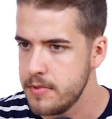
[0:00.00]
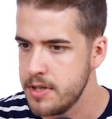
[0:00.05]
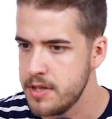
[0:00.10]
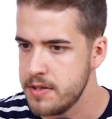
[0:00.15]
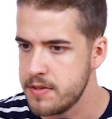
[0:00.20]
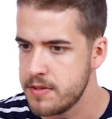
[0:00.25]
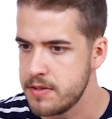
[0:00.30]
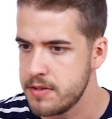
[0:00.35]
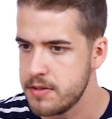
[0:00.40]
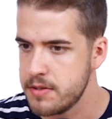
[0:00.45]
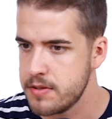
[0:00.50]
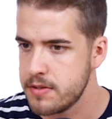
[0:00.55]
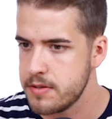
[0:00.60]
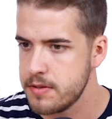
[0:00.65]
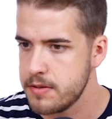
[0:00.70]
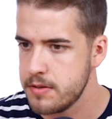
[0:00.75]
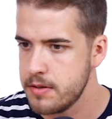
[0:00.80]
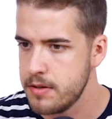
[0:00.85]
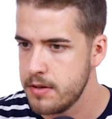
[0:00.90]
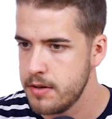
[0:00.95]
isn't
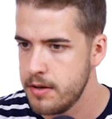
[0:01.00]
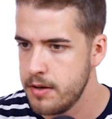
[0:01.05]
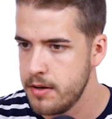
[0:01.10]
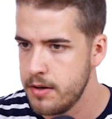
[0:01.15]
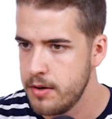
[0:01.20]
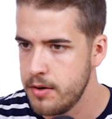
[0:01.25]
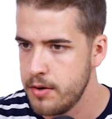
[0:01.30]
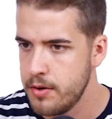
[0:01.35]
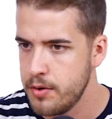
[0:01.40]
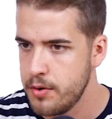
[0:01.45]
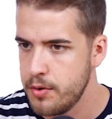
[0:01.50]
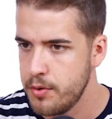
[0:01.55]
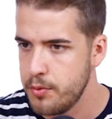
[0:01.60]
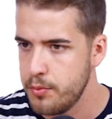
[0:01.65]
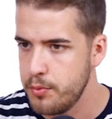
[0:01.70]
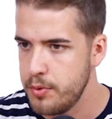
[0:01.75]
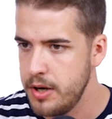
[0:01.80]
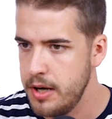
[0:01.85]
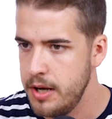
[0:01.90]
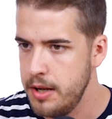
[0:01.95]

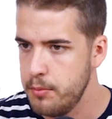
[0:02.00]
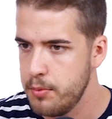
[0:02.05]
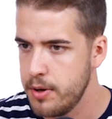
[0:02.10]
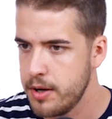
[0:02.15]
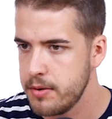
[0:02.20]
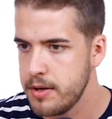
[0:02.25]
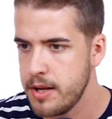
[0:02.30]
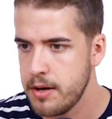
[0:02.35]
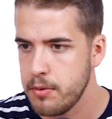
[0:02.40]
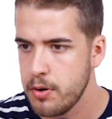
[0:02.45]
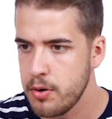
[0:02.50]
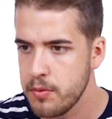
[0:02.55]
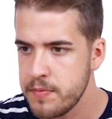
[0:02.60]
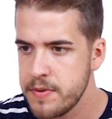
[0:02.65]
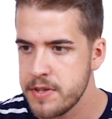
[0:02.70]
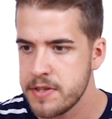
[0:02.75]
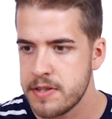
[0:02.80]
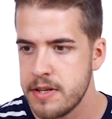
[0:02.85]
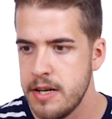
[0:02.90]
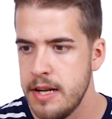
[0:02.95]
really well. Now,
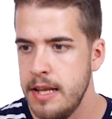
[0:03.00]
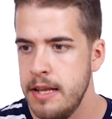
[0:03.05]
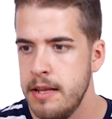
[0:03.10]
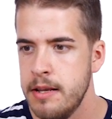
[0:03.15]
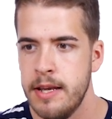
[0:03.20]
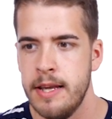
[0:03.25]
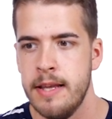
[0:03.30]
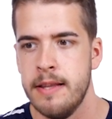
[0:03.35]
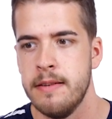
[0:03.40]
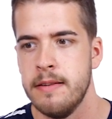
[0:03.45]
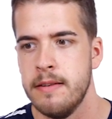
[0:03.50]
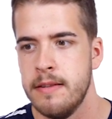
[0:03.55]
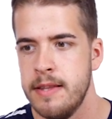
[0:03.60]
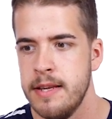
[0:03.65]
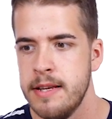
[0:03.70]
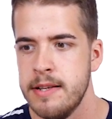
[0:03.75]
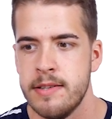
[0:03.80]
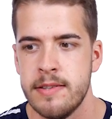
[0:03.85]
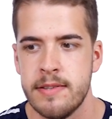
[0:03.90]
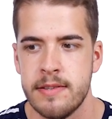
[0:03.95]
obviously in
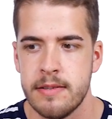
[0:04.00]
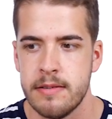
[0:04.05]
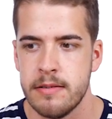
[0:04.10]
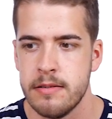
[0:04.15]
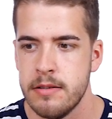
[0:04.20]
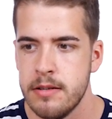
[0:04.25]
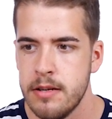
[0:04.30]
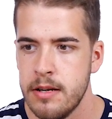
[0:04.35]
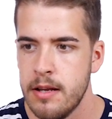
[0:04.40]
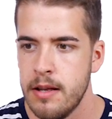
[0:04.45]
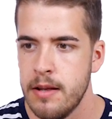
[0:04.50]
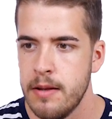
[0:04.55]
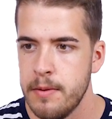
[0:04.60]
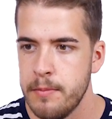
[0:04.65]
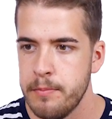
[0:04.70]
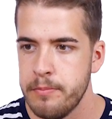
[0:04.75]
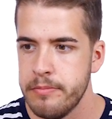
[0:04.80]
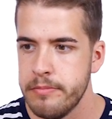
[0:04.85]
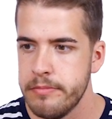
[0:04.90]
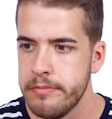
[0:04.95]
this
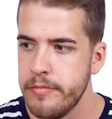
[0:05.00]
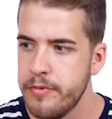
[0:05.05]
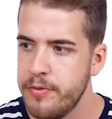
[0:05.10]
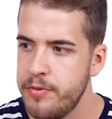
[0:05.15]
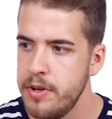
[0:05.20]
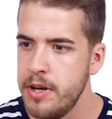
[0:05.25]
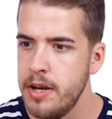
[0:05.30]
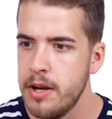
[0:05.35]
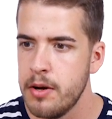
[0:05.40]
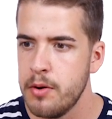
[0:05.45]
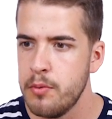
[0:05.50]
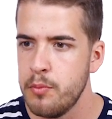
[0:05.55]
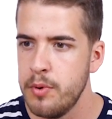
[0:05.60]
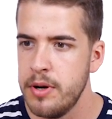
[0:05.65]
video,